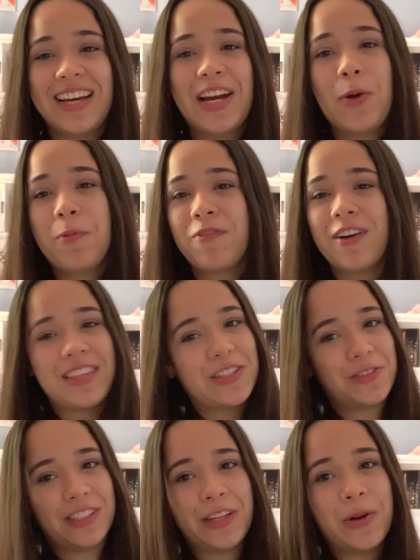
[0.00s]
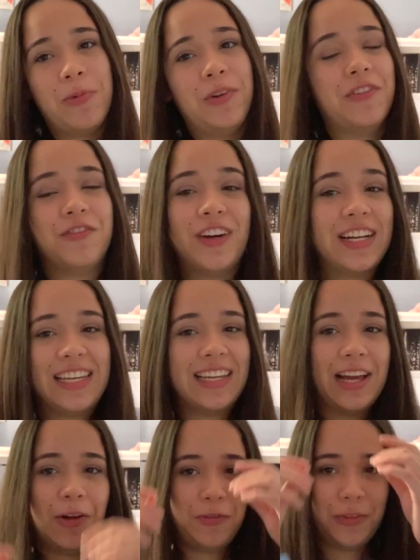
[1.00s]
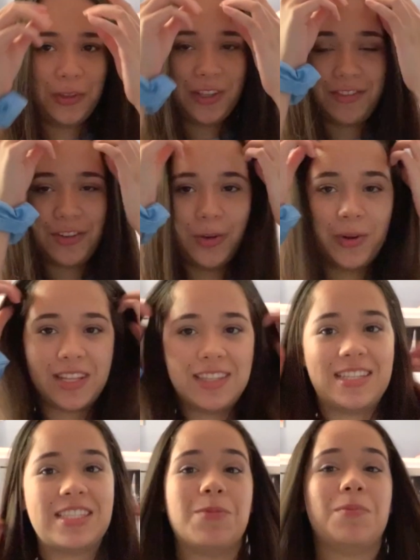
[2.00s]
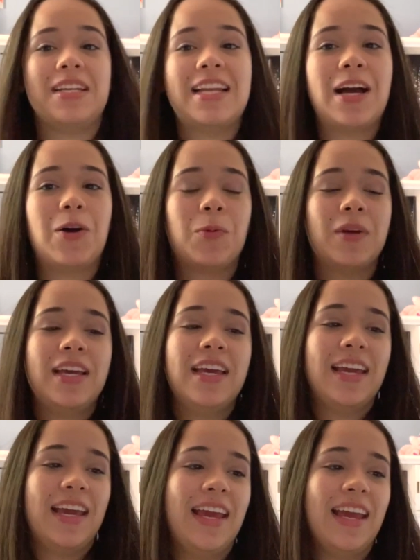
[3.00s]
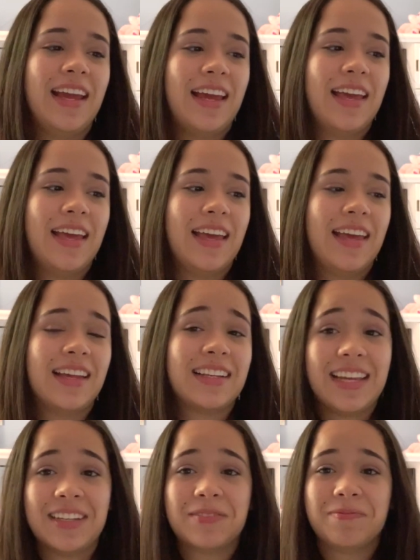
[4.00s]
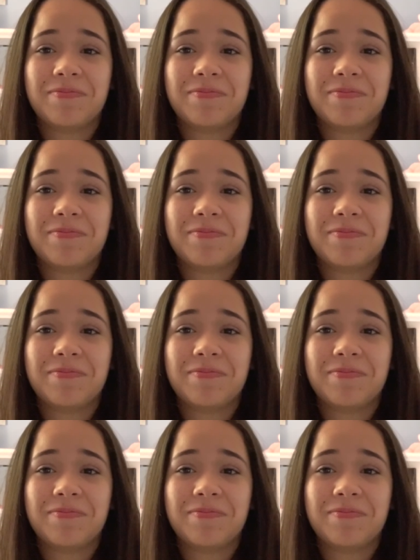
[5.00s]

I hope you found these relatable and funny and helpful if you're going to the DCP now, and yeah.